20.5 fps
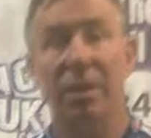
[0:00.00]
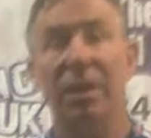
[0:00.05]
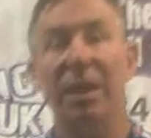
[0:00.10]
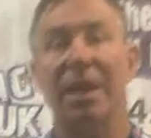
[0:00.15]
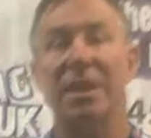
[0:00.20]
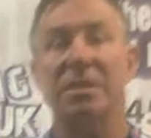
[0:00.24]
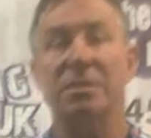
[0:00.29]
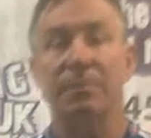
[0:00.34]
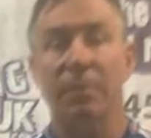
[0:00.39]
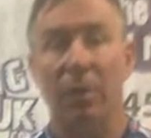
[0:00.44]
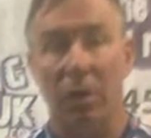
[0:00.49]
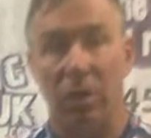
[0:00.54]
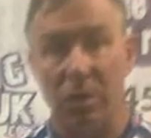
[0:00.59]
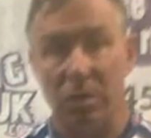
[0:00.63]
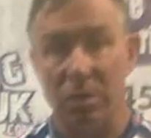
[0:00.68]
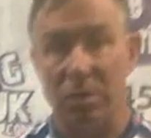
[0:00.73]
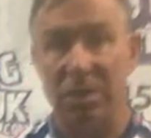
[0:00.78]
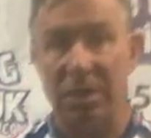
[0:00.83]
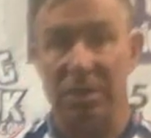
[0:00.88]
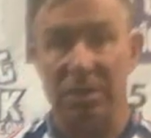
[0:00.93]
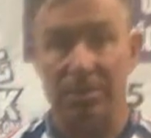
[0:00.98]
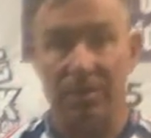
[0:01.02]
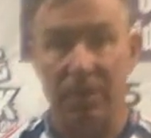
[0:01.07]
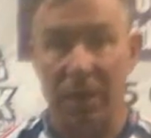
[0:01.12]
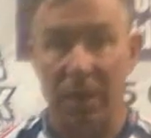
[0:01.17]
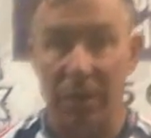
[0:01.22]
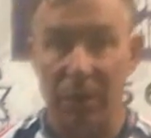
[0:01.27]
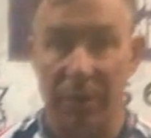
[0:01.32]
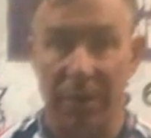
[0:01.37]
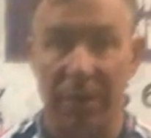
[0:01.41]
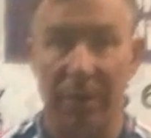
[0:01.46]
gas bottles
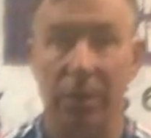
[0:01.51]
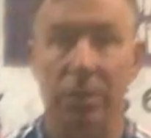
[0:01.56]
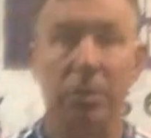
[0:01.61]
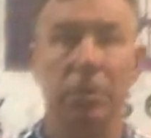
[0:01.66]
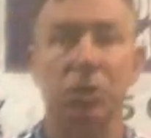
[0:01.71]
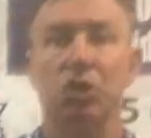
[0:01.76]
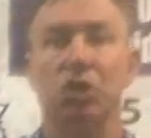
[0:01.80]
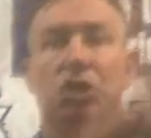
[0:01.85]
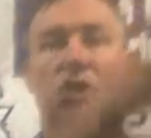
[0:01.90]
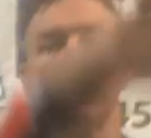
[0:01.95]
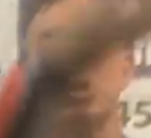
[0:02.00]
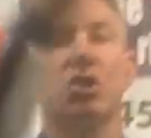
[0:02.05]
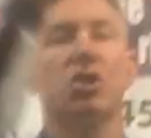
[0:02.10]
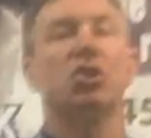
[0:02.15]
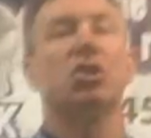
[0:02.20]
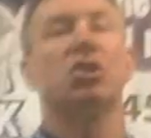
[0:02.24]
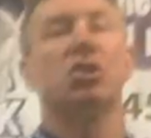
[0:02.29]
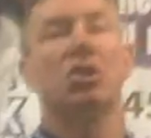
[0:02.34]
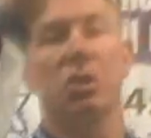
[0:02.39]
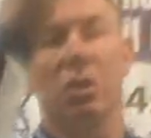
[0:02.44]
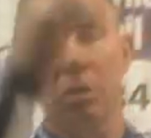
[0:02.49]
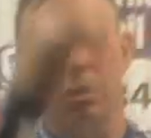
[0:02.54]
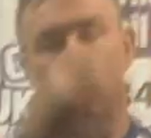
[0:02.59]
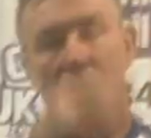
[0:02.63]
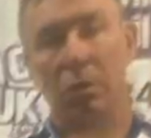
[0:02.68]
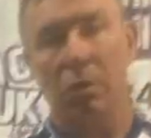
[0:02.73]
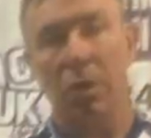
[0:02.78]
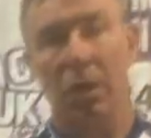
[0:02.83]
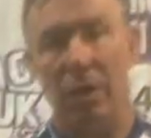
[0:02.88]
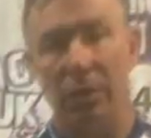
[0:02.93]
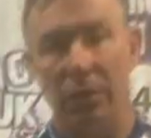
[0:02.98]
exploding
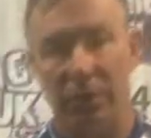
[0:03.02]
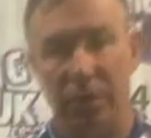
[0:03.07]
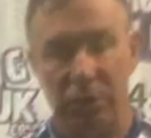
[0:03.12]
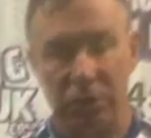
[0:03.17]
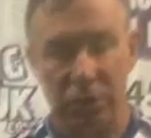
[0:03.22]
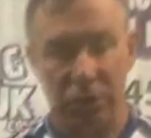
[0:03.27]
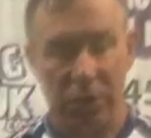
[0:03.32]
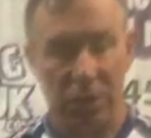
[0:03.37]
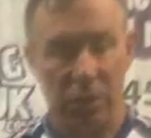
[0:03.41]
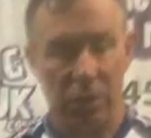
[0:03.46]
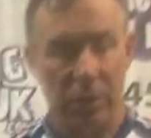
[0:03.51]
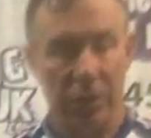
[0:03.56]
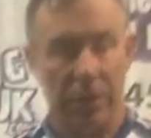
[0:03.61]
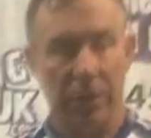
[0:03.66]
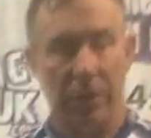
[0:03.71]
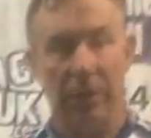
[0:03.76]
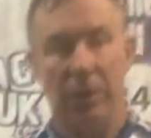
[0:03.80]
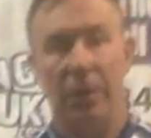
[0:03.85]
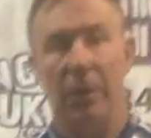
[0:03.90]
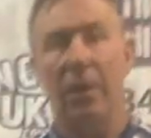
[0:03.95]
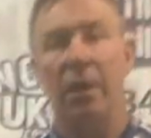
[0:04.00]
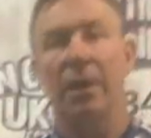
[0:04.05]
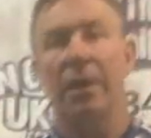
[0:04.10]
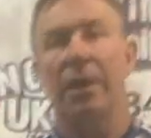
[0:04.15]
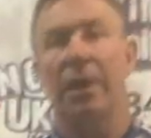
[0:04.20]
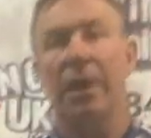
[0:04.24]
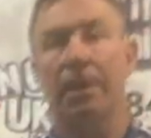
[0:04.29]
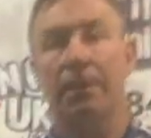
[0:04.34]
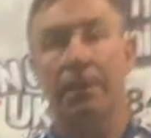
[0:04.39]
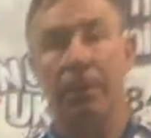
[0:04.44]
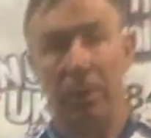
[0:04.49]
all over the show.
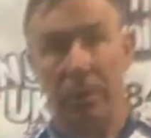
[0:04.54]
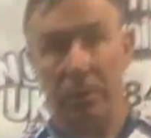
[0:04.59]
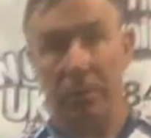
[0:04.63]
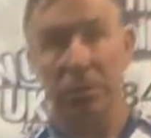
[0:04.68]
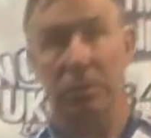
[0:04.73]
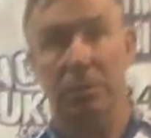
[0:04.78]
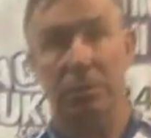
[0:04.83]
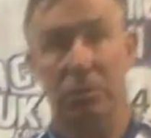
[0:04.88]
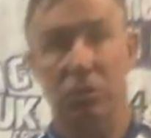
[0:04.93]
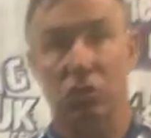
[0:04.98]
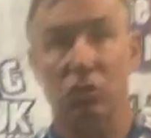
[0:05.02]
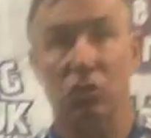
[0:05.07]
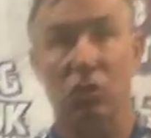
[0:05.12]
Yeah, blokes